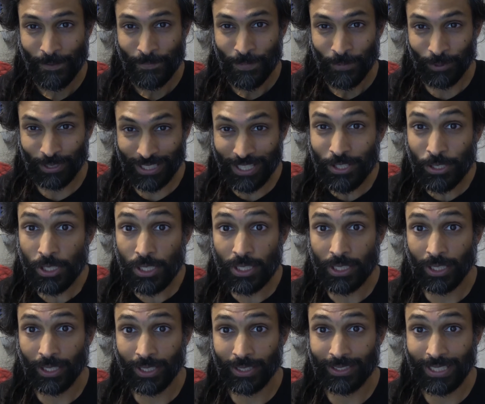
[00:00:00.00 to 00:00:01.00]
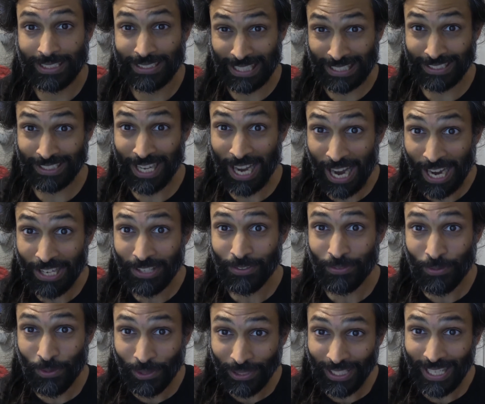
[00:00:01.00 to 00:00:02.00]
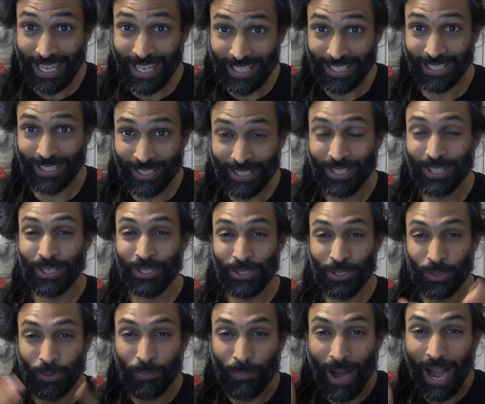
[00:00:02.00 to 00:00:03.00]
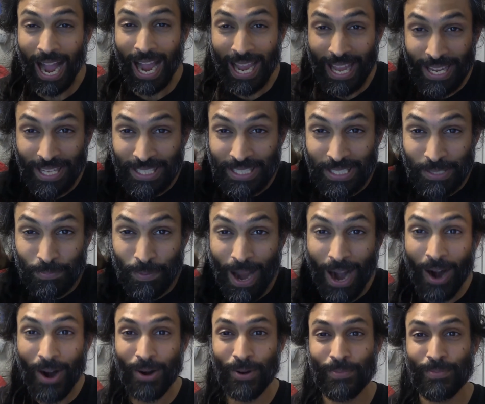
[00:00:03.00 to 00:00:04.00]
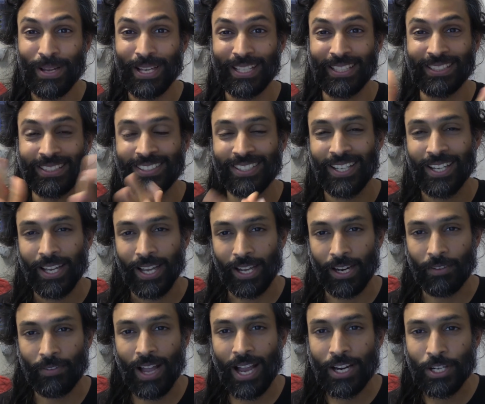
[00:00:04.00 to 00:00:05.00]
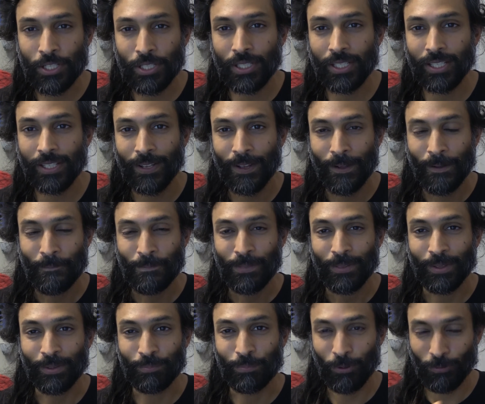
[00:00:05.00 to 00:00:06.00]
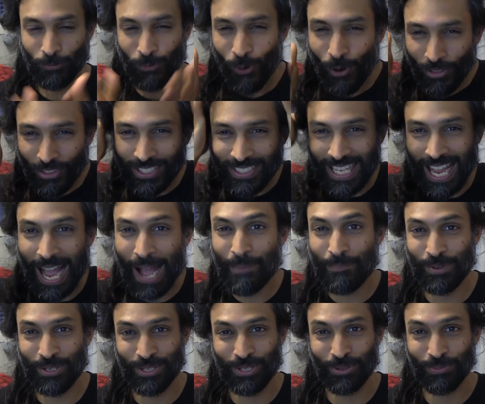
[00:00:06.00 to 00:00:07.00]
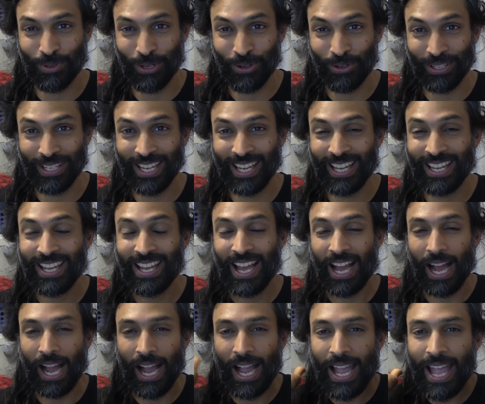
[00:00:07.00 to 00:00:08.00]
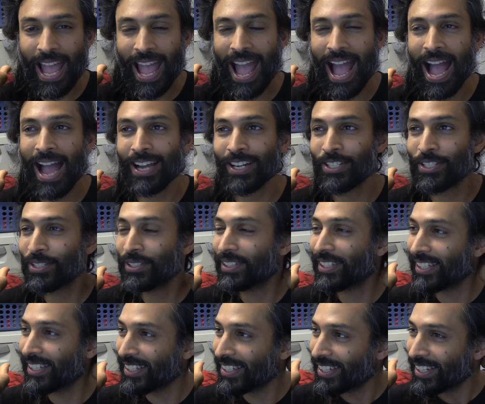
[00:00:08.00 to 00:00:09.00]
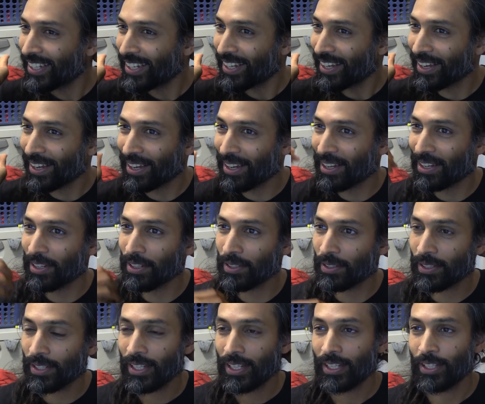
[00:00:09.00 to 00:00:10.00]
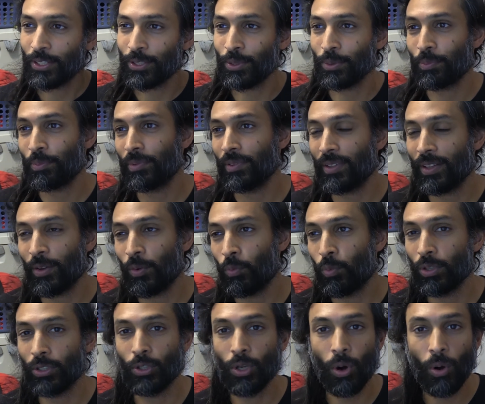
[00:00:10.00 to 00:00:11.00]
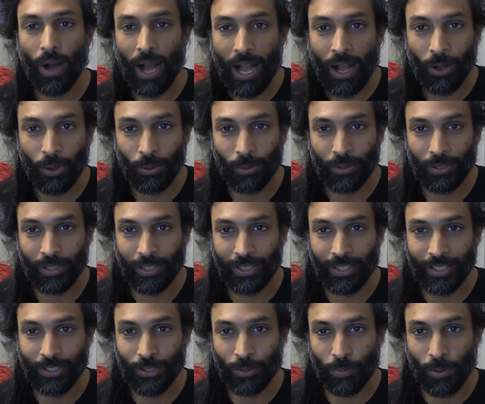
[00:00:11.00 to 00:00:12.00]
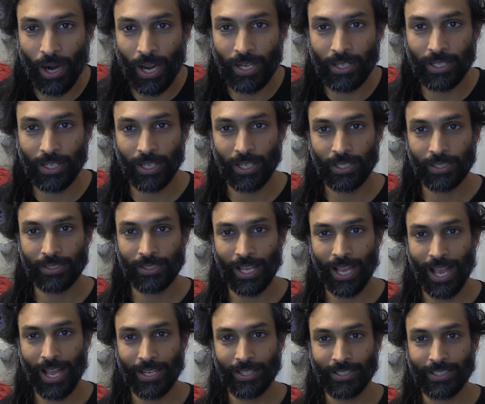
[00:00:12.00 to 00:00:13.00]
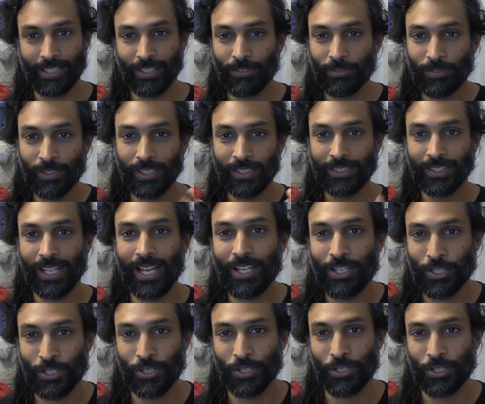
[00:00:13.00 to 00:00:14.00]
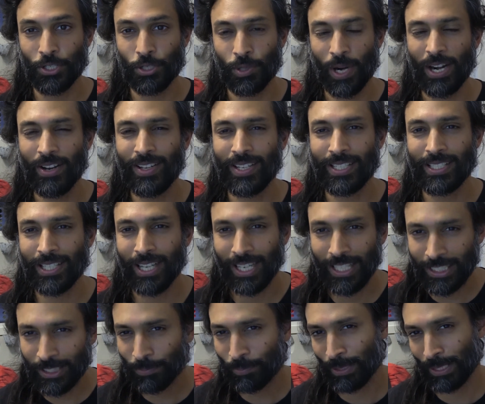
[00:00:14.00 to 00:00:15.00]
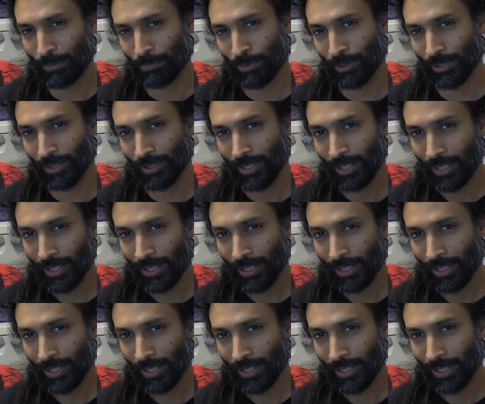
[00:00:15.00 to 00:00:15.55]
What's interesting is that that's kind of related to my experiments. And I've actually, before this happened to me, okay, I actually would go out into Brandeis and give these lectures trying to entice people